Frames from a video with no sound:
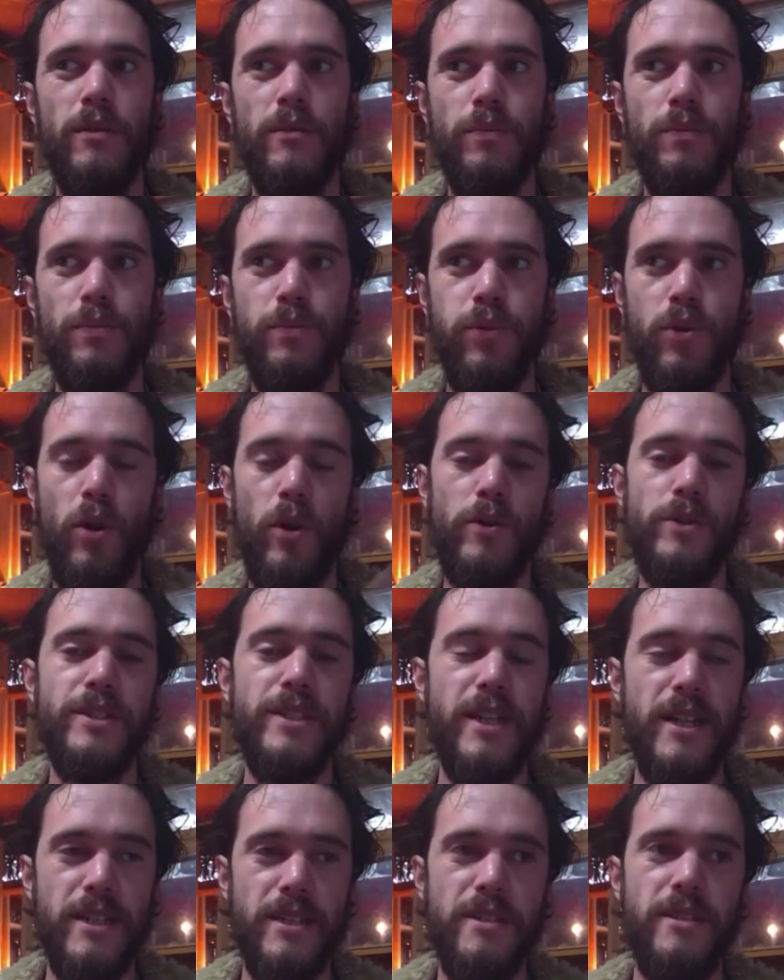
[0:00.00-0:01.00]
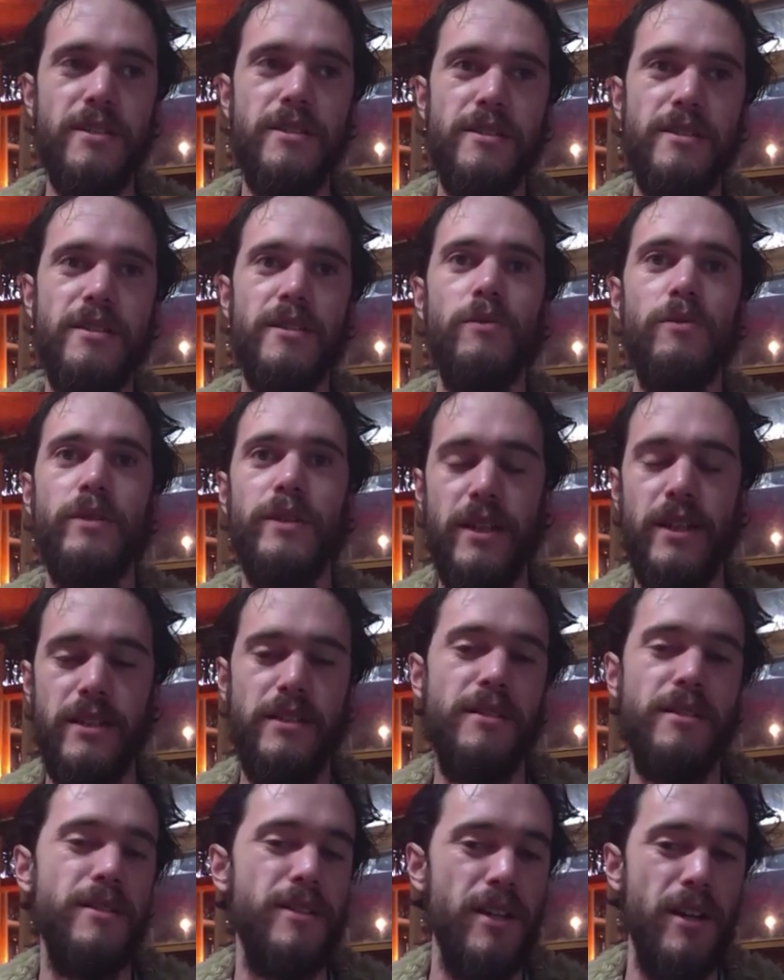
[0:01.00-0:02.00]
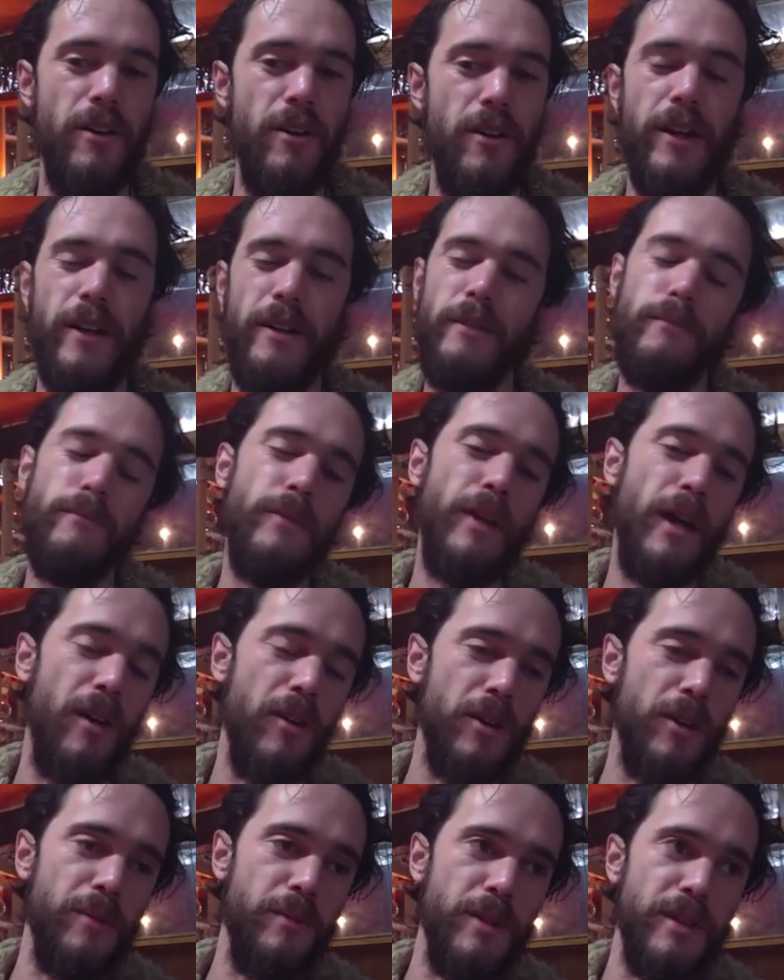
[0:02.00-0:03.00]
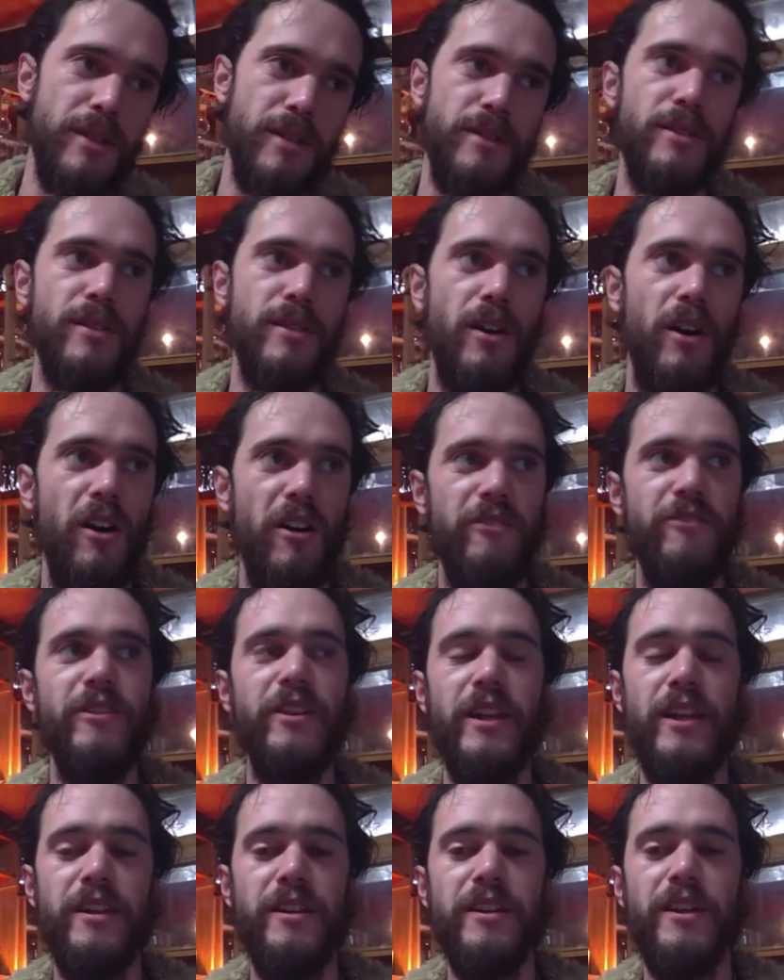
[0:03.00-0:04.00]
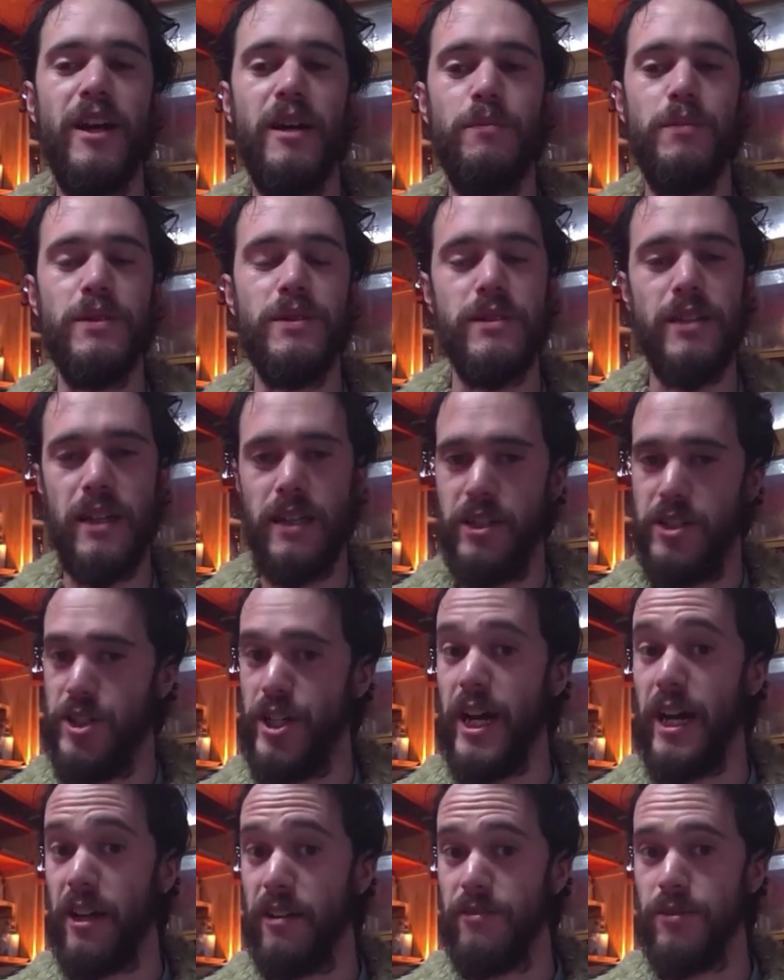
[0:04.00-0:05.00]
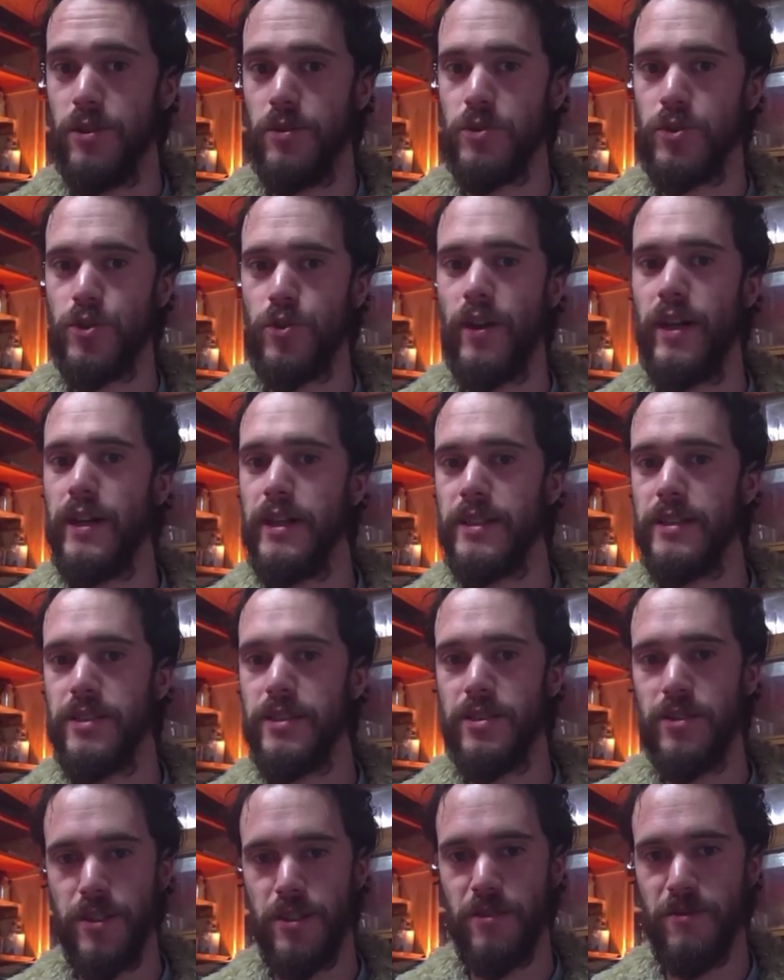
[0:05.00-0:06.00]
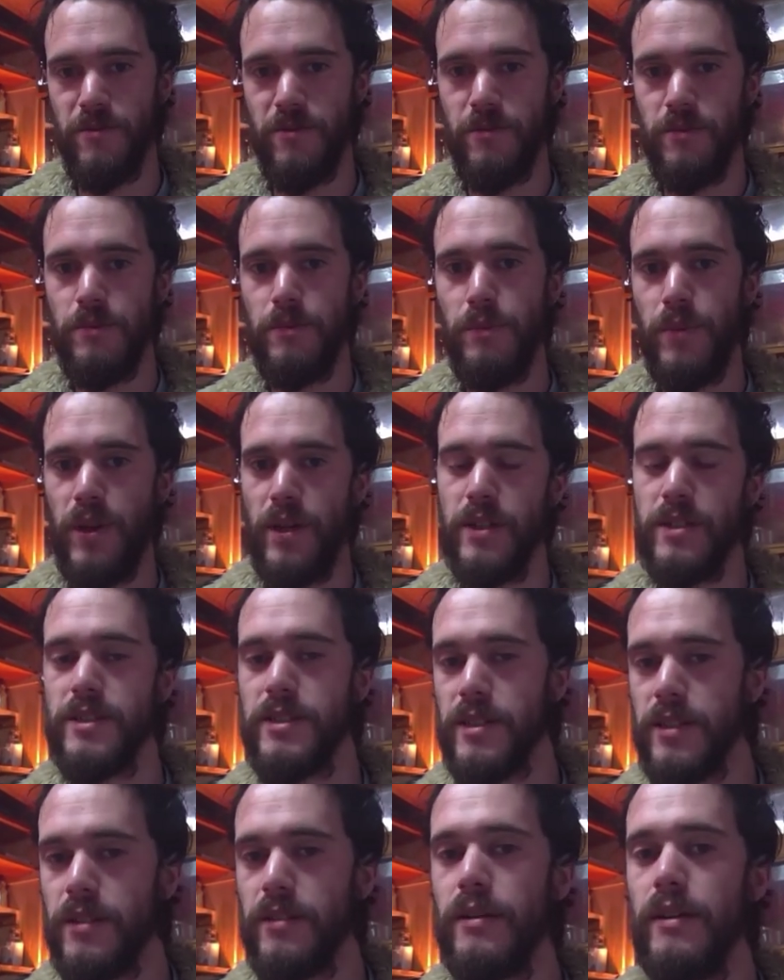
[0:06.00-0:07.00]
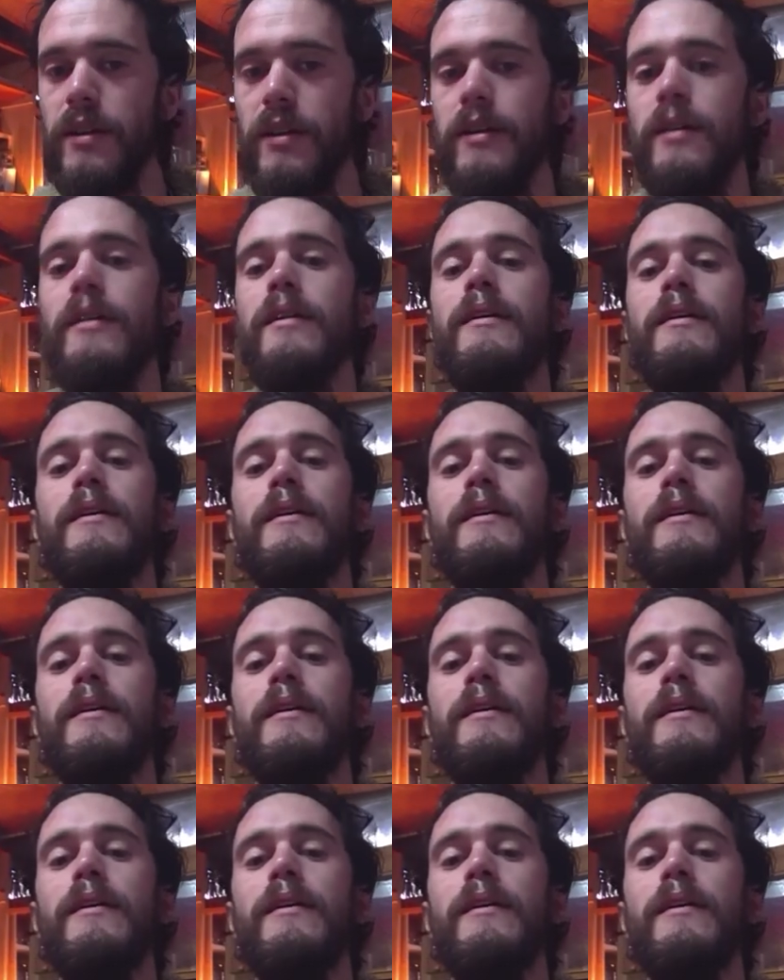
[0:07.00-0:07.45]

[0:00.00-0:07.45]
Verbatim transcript: processes that were necessary. And alchemists often ended up as like a jack of all trades sort of person. Right.